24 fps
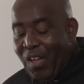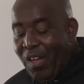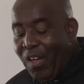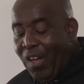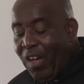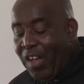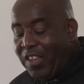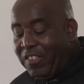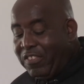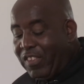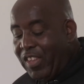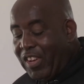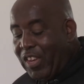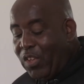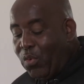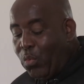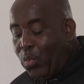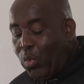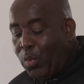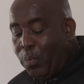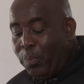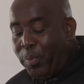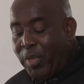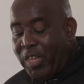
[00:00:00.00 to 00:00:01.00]
I said it
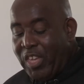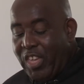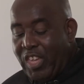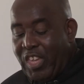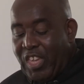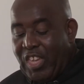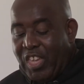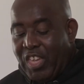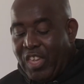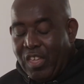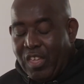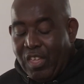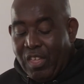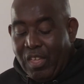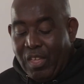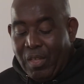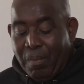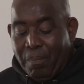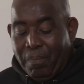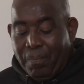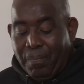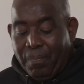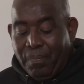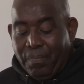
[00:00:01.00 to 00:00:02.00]
would be
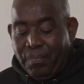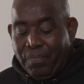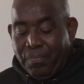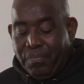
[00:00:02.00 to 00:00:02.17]
Man